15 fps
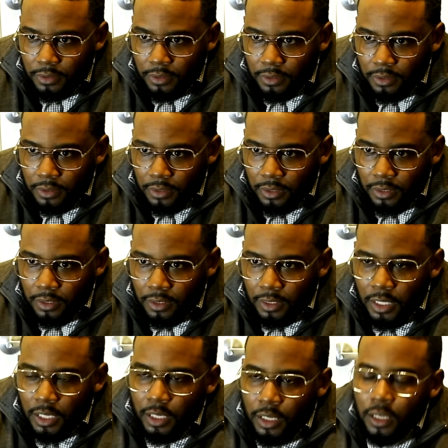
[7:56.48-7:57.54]
Just make sure
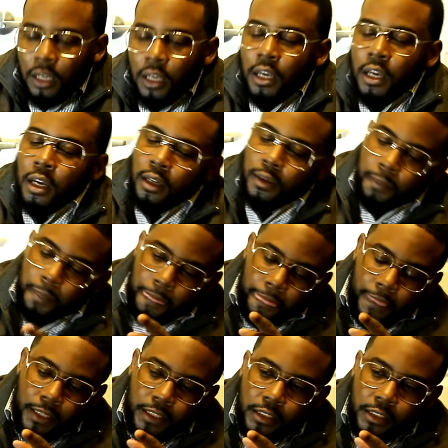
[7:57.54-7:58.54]
I'm dead by the morning, man.